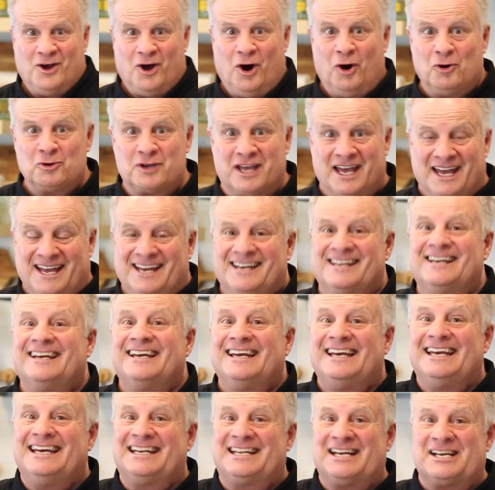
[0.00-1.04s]
Okay,
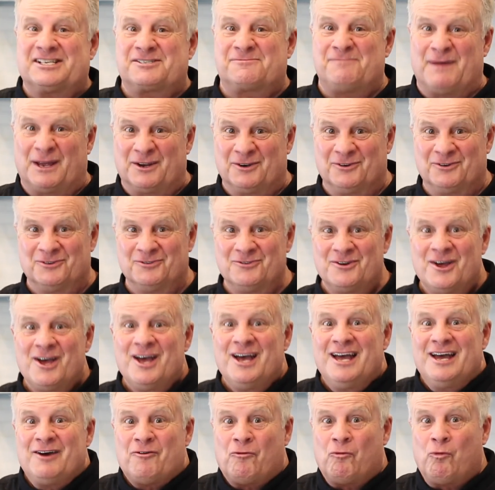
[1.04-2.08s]
it has been
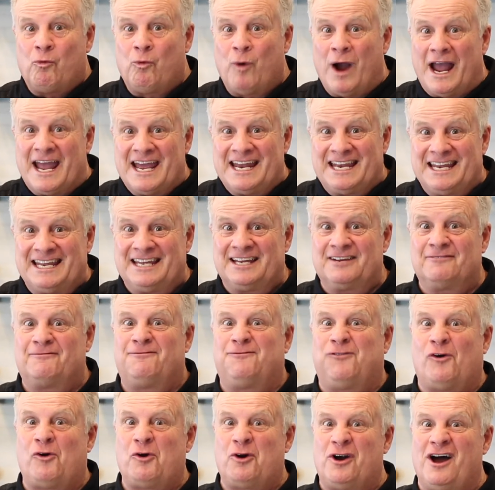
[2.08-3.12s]
waiting
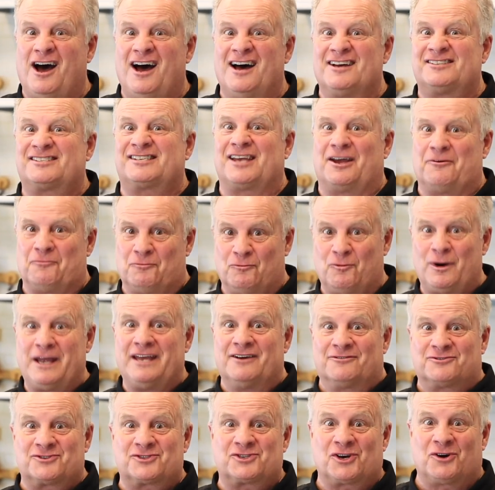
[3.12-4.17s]
for us and we
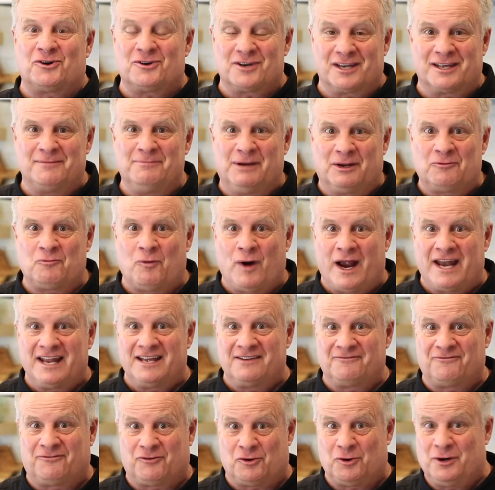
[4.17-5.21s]
have certainly been
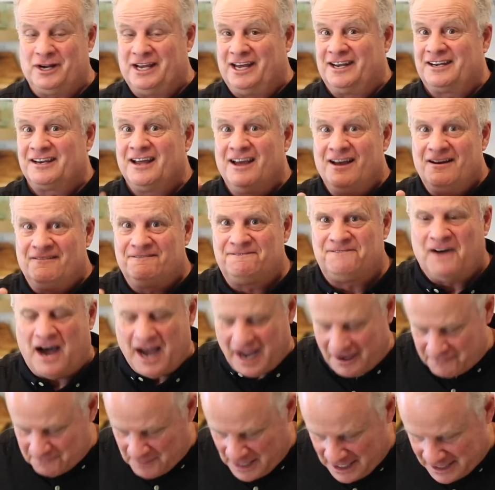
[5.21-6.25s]
waiting for it.
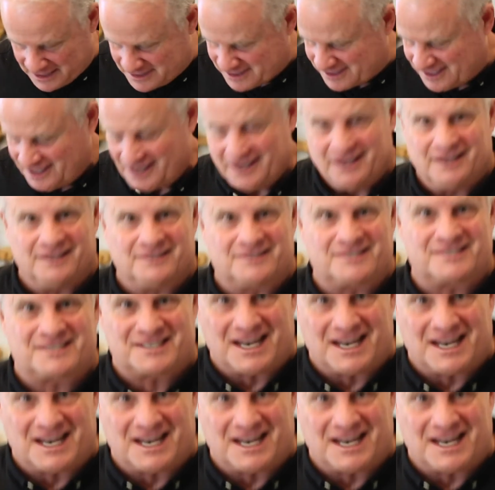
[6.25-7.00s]
5 minutes, it's